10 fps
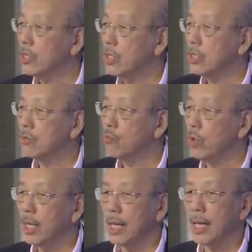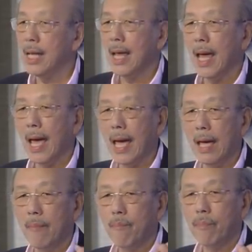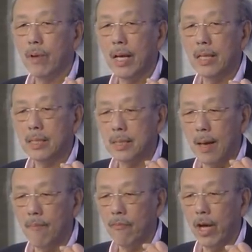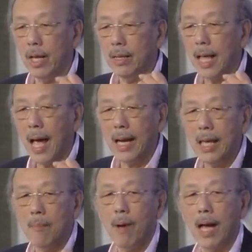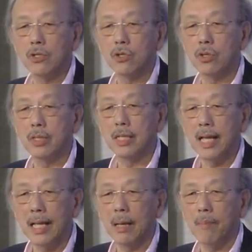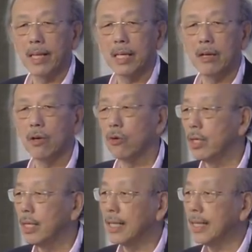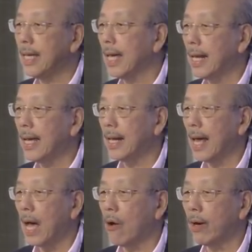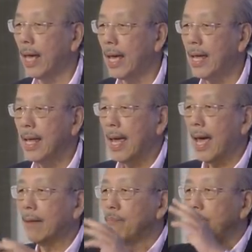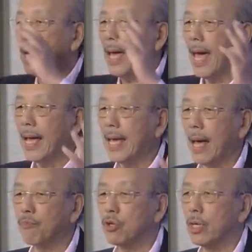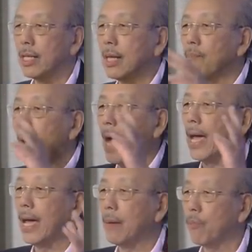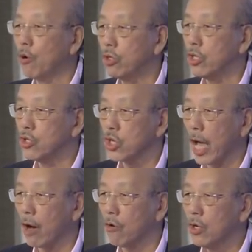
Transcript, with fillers: is really a, a some very tiny amount of genetic material, either DNA and RNA, and being encapsulated by a protein shell.